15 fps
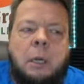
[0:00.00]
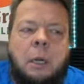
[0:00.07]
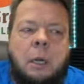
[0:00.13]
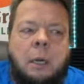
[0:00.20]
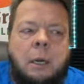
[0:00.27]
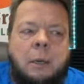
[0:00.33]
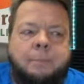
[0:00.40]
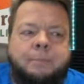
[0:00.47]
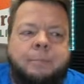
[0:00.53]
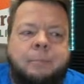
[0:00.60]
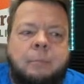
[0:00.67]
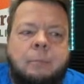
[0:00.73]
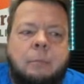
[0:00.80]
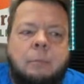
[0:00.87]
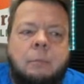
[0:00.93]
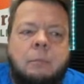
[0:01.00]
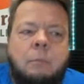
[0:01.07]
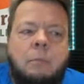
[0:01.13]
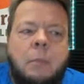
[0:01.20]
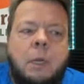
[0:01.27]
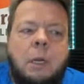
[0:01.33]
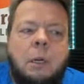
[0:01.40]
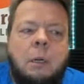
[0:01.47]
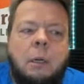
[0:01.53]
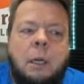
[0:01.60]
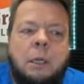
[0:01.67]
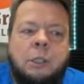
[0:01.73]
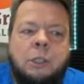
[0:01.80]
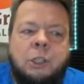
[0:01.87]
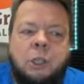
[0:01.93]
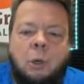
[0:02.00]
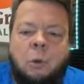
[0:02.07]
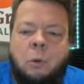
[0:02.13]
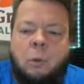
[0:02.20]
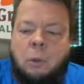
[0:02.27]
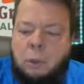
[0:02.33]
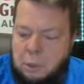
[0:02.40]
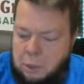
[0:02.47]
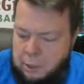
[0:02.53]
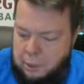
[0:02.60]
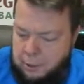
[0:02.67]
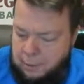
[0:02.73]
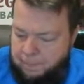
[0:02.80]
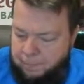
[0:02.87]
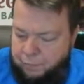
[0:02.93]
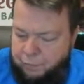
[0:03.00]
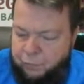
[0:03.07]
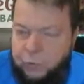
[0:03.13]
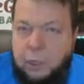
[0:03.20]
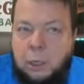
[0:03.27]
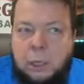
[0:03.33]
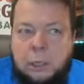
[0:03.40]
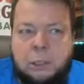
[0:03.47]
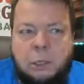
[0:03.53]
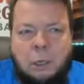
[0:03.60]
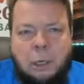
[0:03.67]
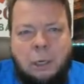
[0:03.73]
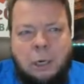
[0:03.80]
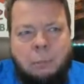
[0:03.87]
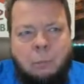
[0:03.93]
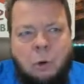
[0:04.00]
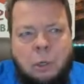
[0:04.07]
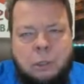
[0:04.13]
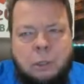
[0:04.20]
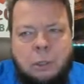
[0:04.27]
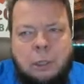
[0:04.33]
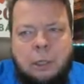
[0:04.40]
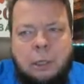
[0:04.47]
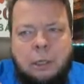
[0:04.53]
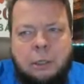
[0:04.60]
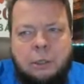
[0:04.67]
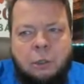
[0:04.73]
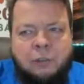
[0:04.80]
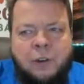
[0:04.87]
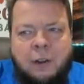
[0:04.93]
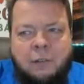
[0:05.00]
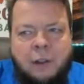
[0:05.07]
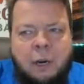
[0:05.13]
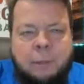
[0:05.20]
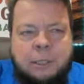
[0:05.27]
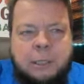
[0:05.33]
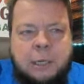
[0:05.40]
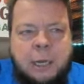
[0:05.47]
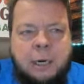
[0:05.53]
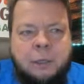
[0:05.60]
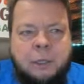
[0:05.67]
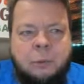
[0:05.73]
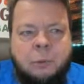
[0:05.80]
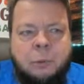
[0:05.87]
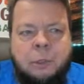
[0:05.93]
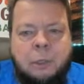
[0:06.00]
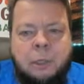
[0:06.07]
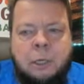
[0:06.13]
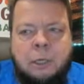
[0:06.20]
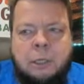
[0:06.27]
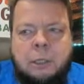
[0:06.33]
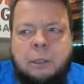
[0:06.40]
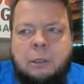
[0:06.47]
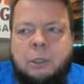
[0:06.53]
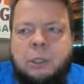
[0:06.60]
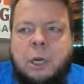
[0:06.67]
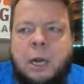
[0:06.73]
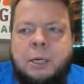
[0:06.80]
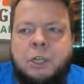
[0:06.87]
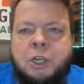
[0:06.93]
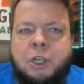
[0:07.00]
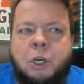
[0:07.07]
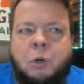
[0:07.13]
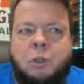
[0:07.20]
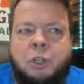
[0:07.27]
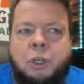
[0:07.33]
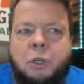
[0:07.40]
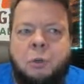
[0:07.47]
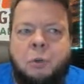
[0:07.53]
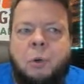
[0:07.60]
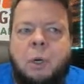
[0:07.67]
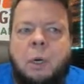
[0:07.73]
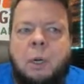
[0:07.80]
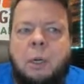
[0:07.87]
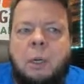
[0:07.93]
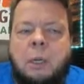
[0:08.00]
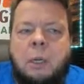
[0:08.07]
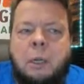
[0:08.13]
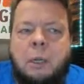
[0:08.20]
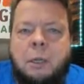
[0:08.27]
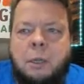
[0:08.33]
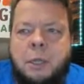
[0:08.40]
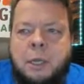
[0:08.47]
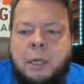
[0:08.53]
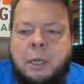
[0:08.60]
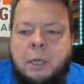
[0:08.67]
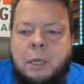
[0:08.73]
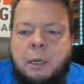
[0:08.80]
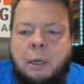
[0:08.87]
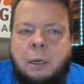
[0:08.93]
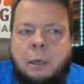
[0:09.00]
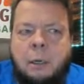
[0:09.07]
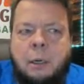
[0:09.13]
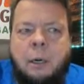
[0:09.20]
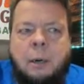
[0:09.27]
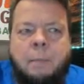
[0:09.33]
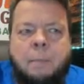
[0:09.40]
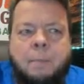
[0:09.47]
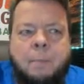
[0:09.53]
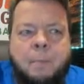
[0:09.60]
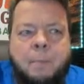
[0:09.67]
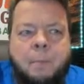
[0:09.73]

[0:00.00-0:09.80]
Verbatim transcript: Um, and so let's look a little more. So that here's those five elements again. And this, this slide shows you the um,